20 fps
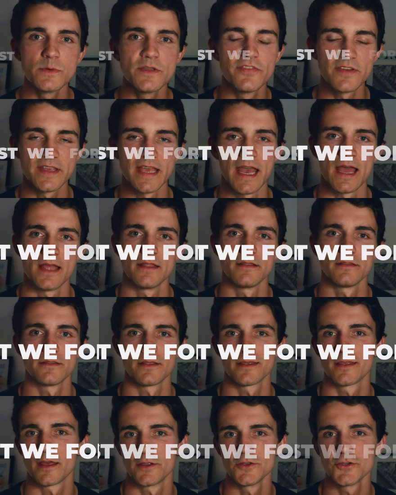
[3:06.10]
we forget,
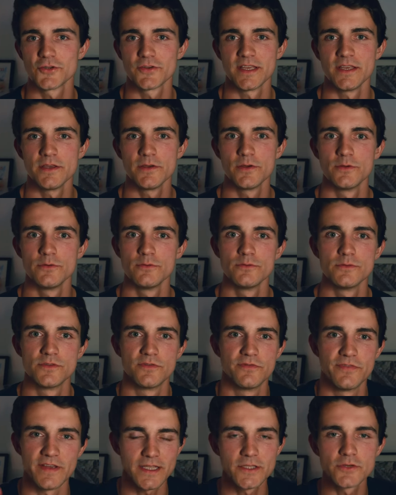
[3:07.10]
the country whose
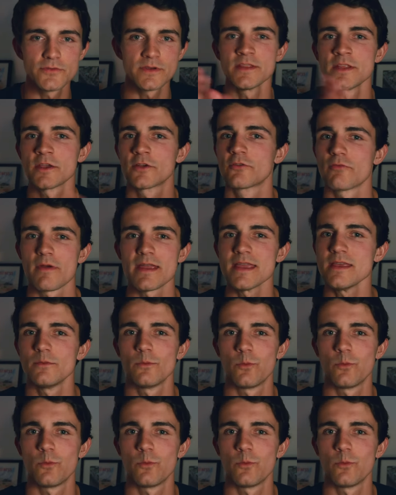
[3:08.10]
victory in the Great